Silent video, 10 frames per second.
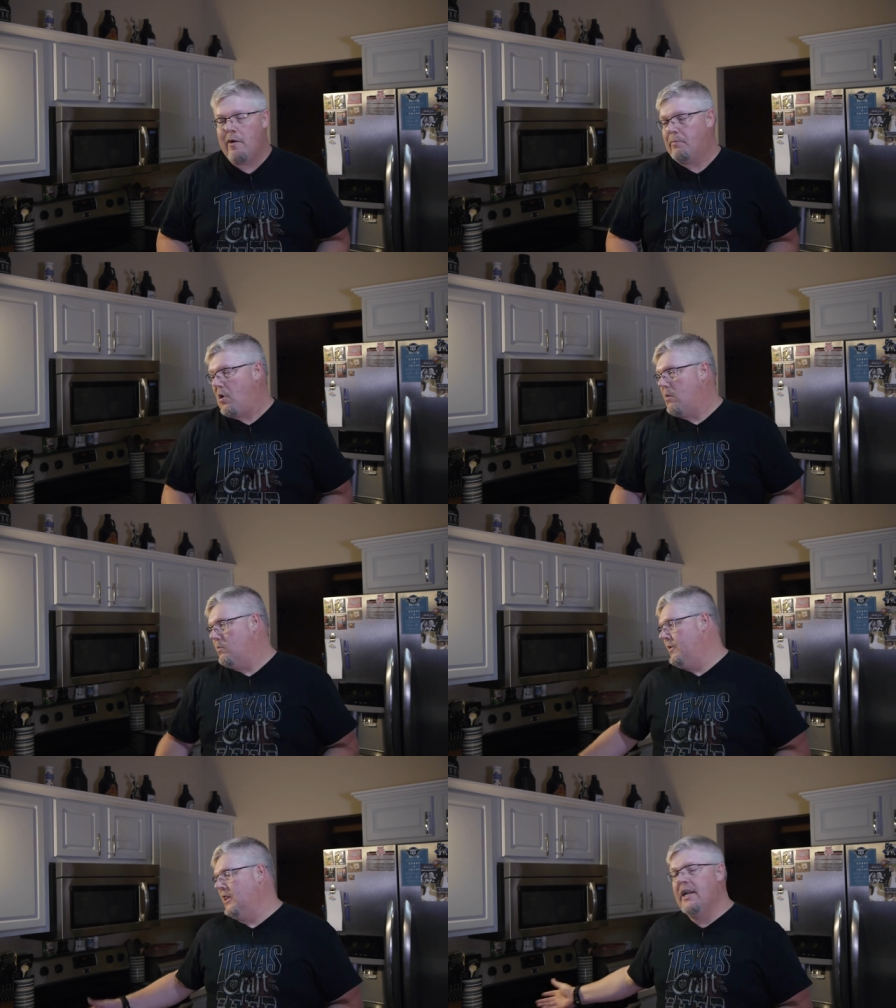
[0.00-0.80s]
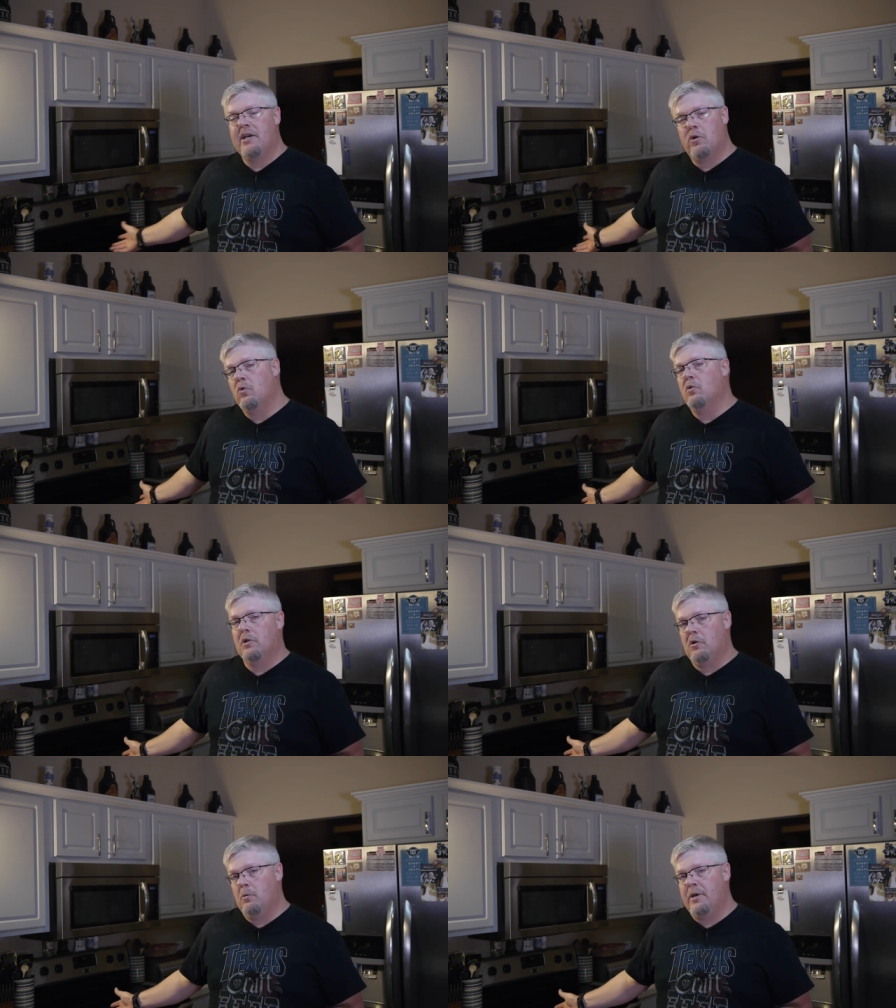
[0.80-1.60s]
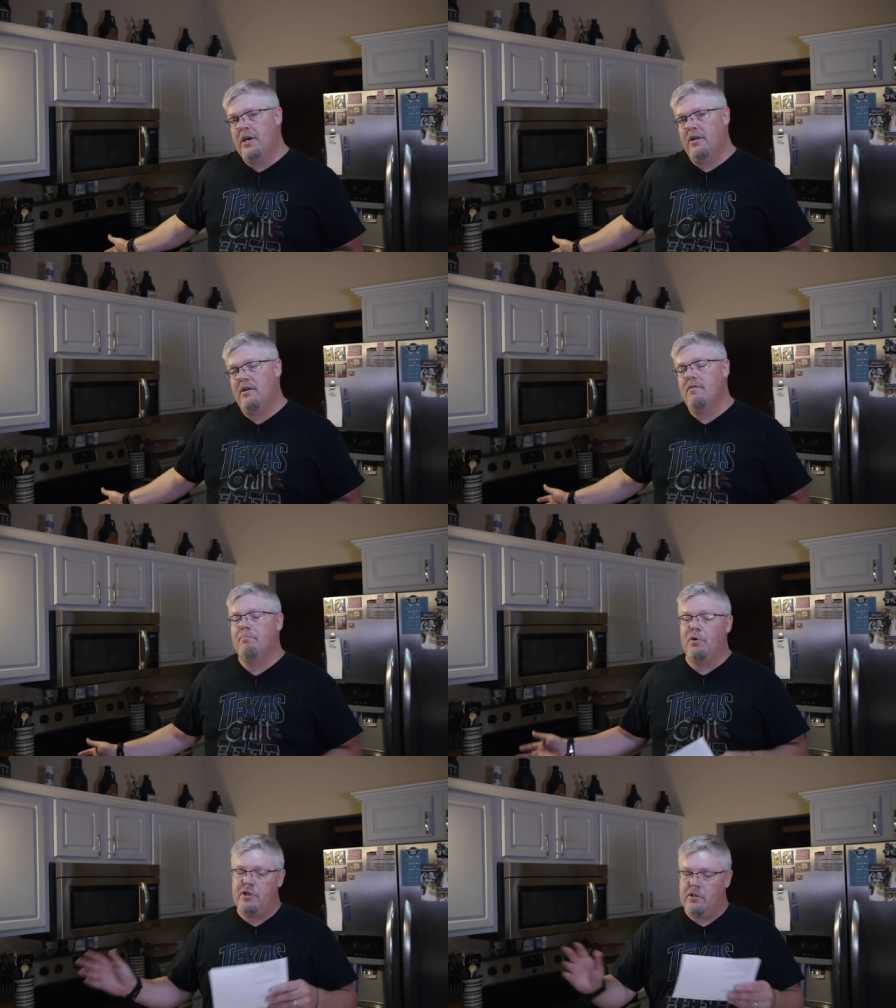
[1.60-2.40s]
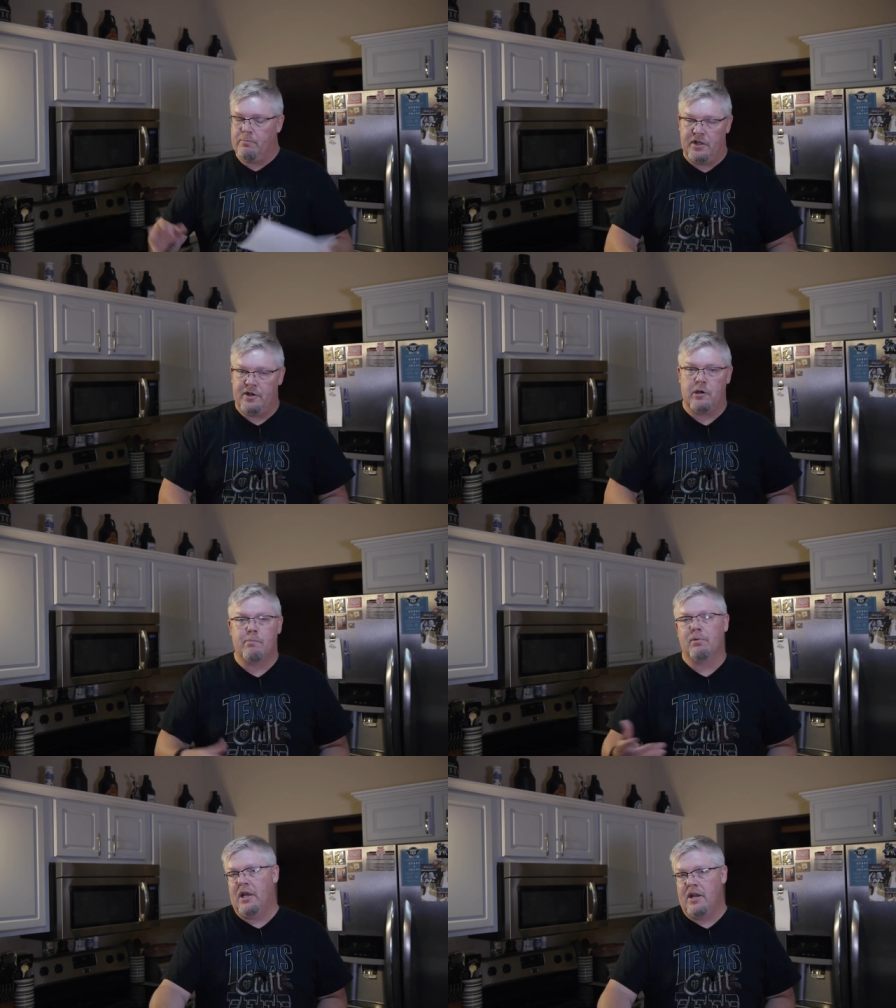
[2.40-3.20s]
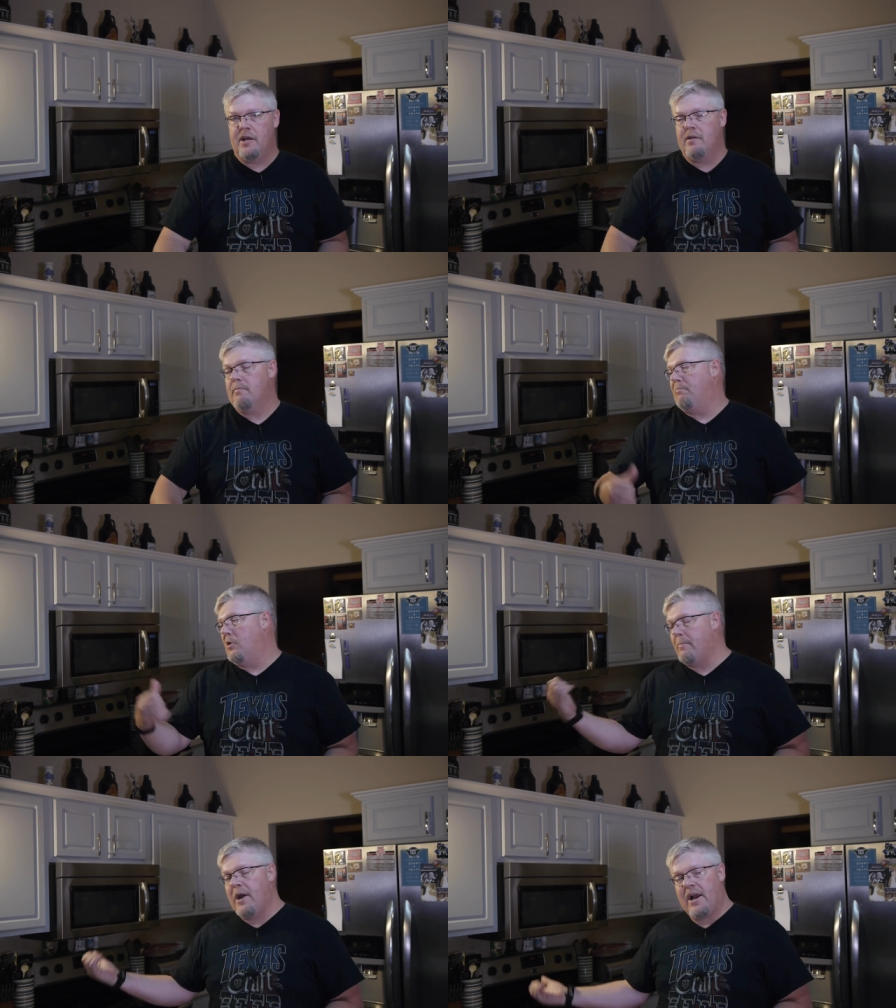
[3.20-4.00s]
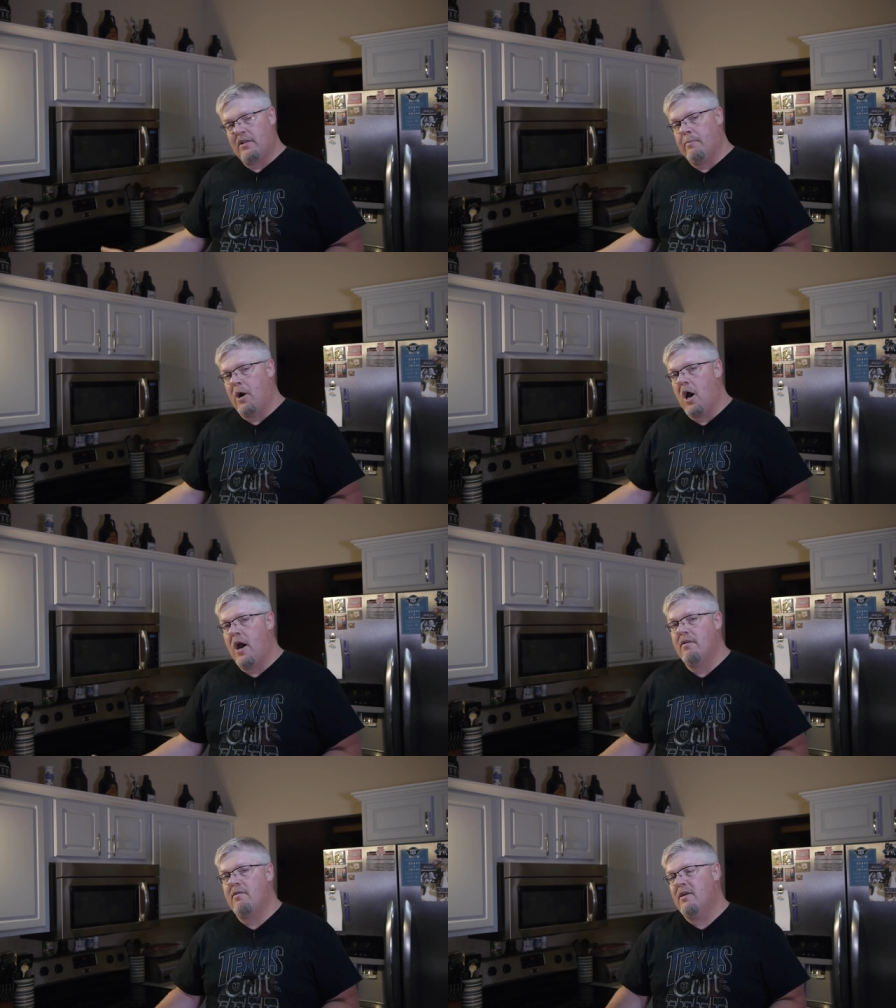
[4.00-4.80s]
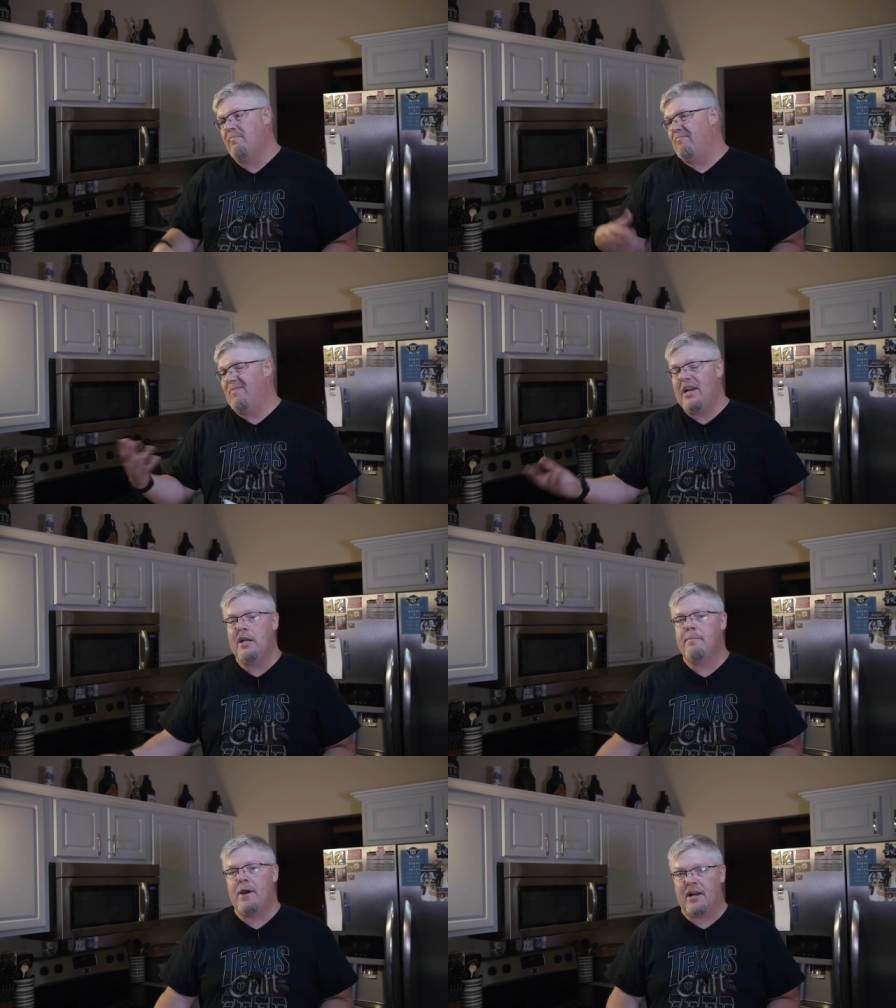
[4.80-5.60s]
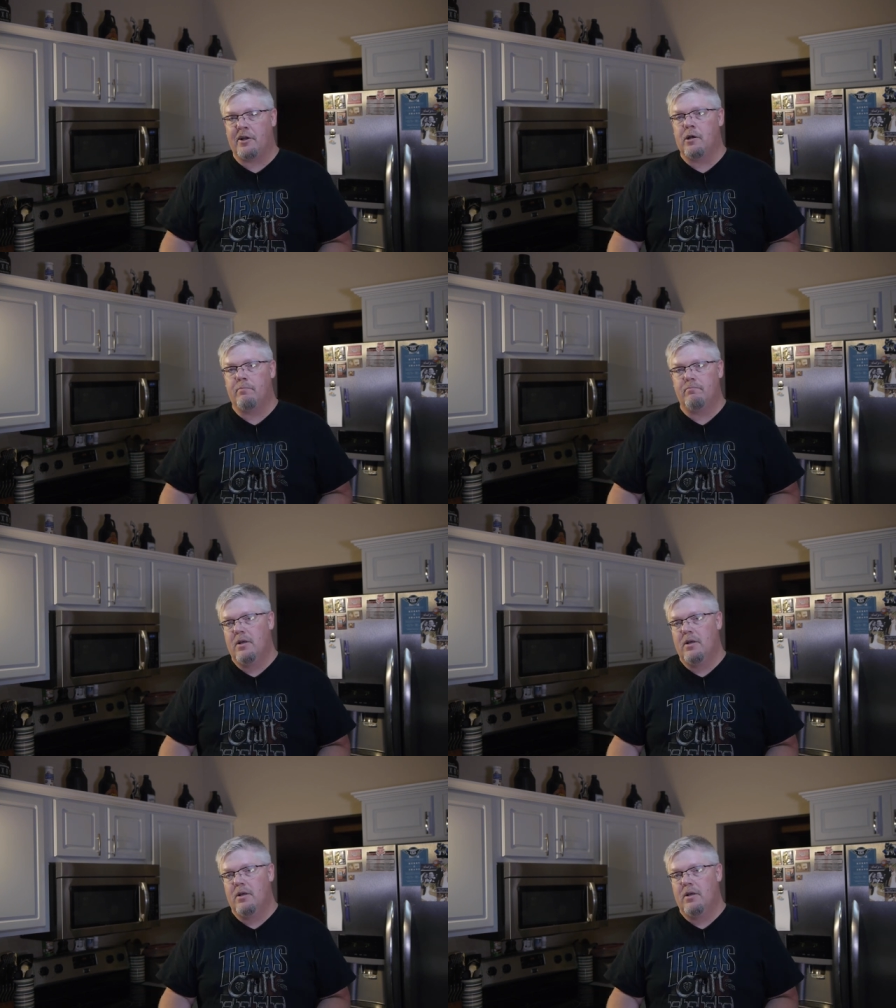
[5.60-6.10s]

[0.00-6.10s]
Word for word: I would probably let it cool a little bit, put it in the blender, blend it, put it back in the pot, and then heat it back up,